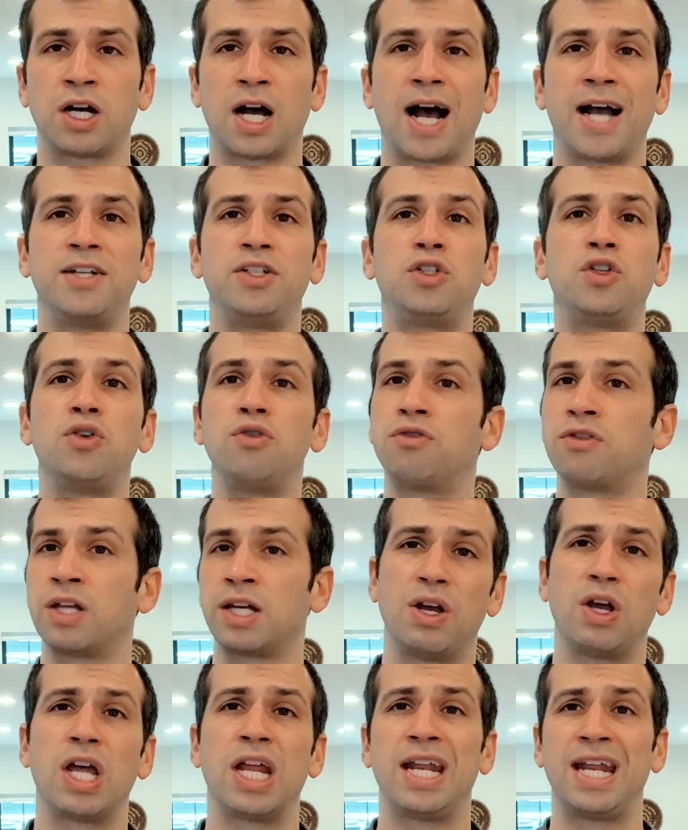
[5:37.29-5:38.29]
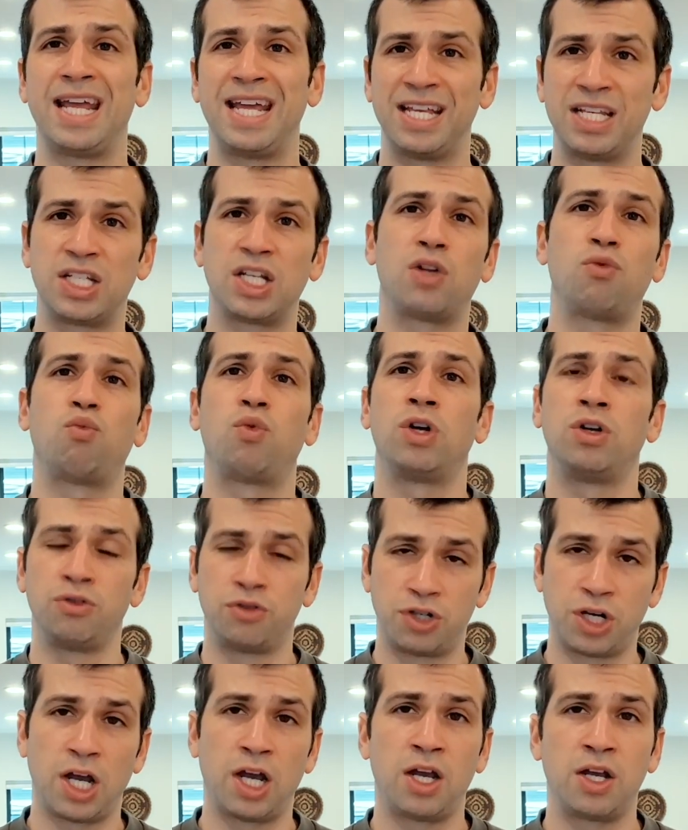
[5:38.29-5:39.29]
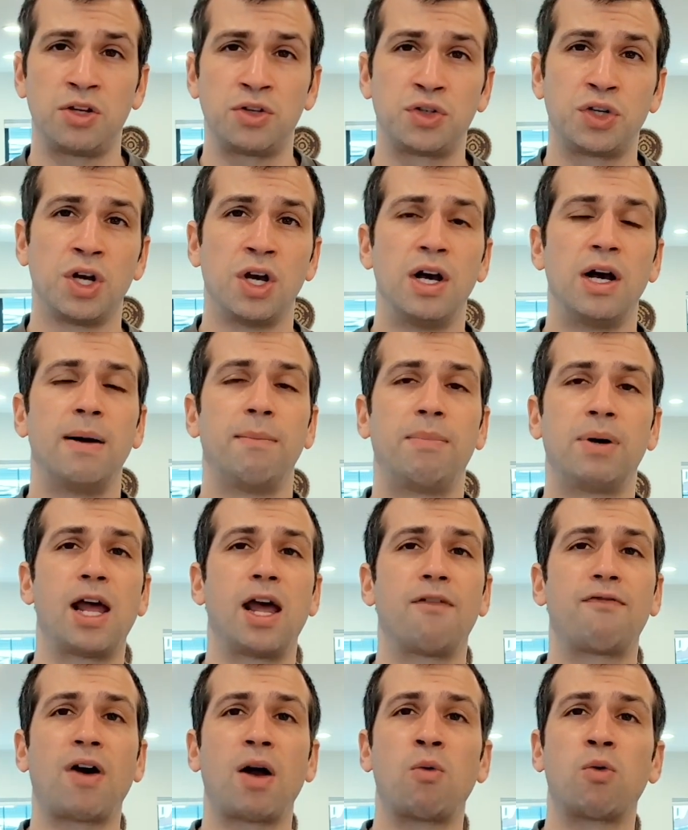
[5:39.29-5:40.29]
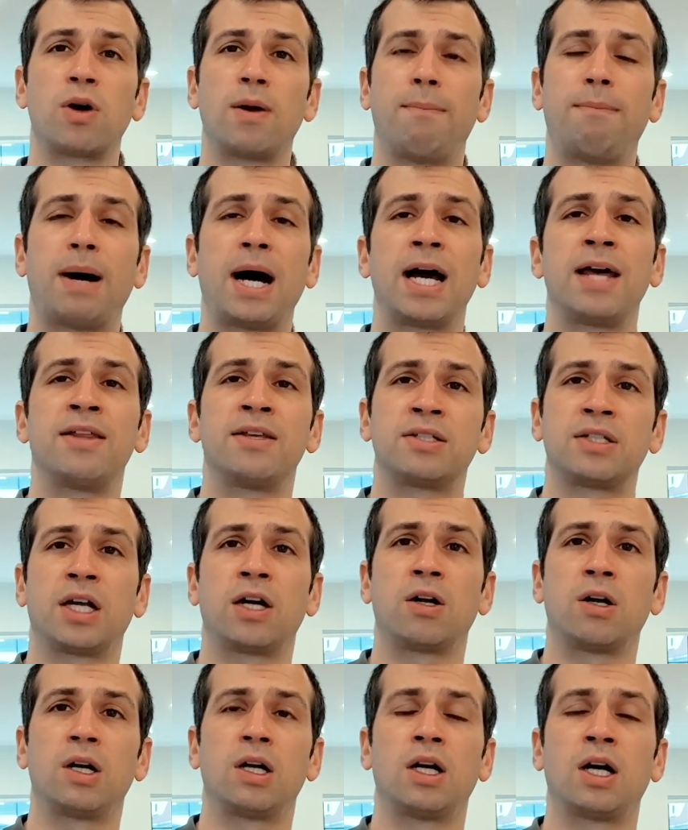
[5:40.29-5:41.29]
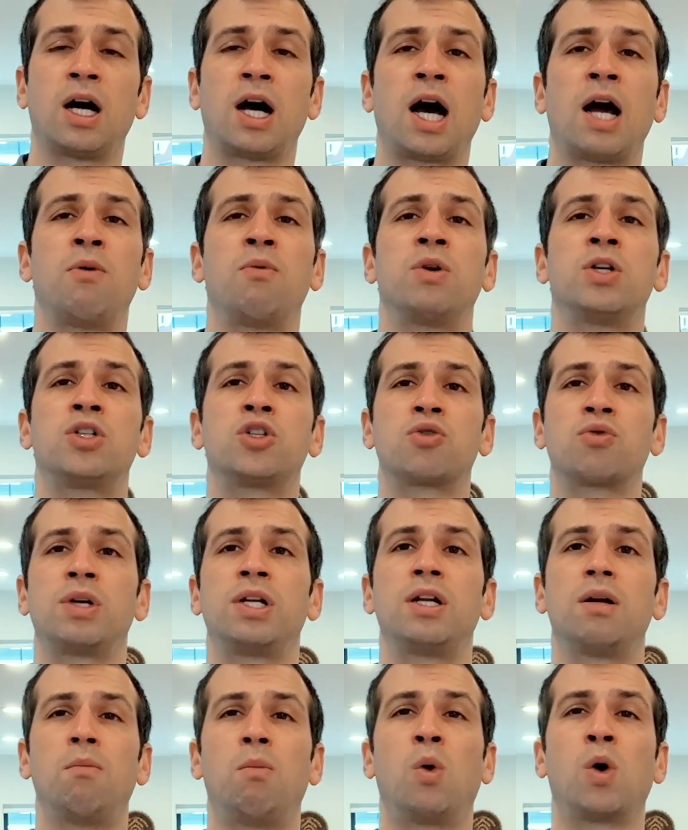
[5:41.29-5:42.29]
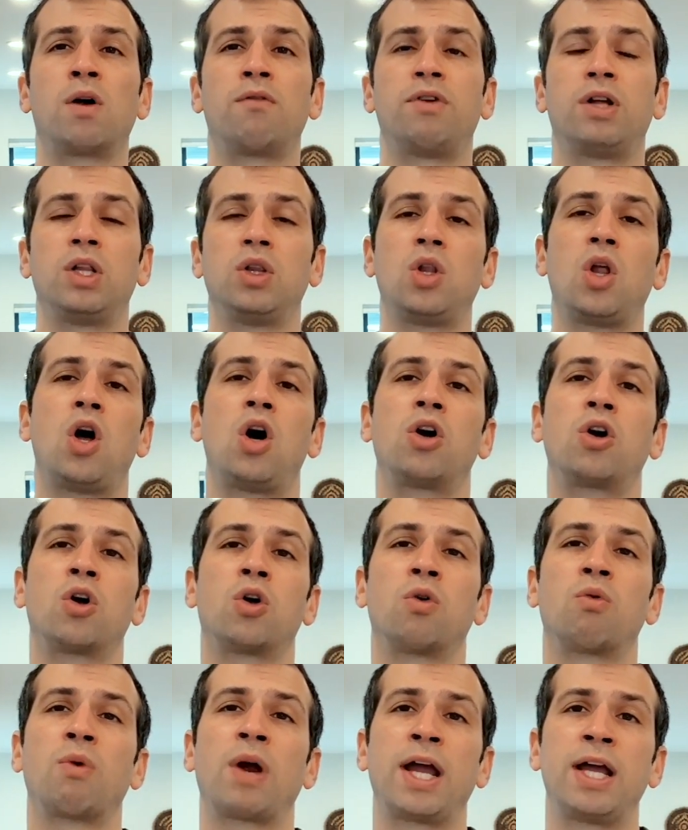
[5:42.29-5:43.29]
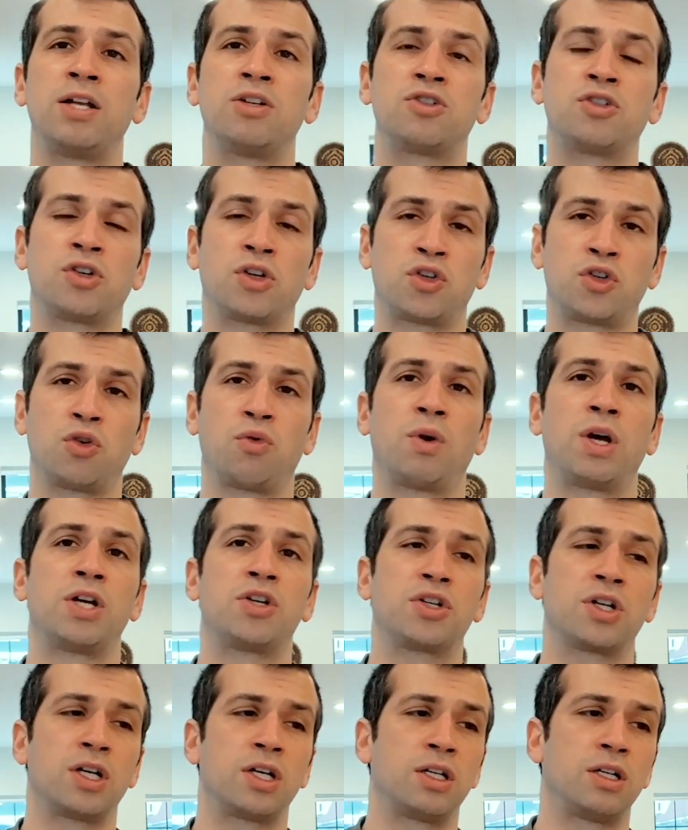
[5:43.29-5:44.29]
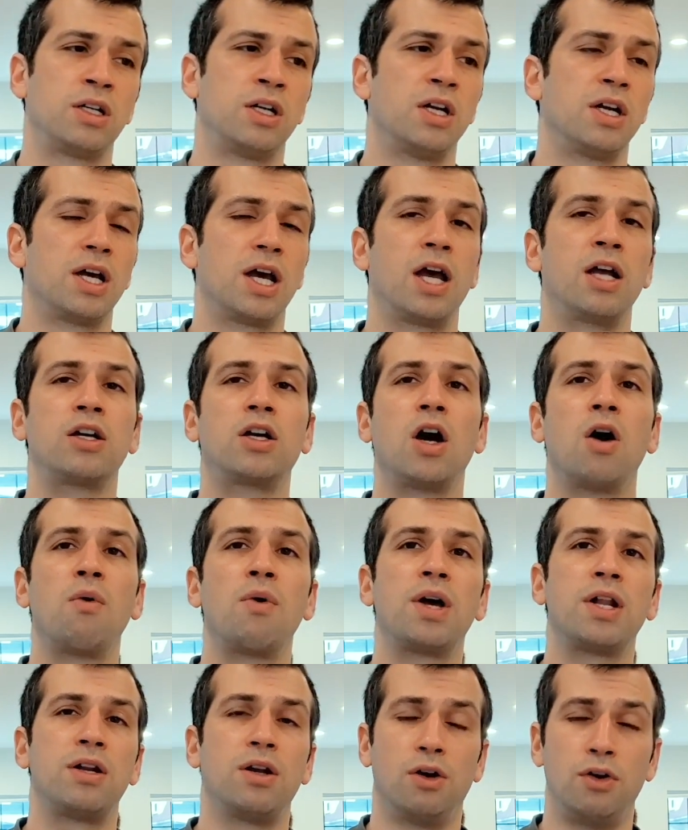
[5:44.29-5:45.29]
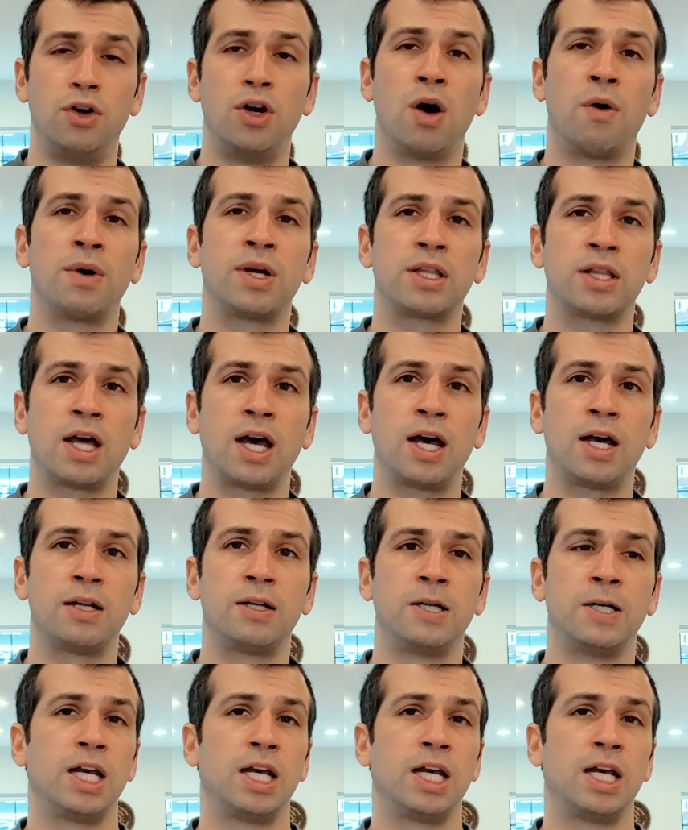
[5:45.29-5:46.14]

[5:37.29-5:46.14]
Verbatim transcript: I do think it is and will change, but if I were to buy in this area, I would treat it more of a longer range situation and go in knowing that.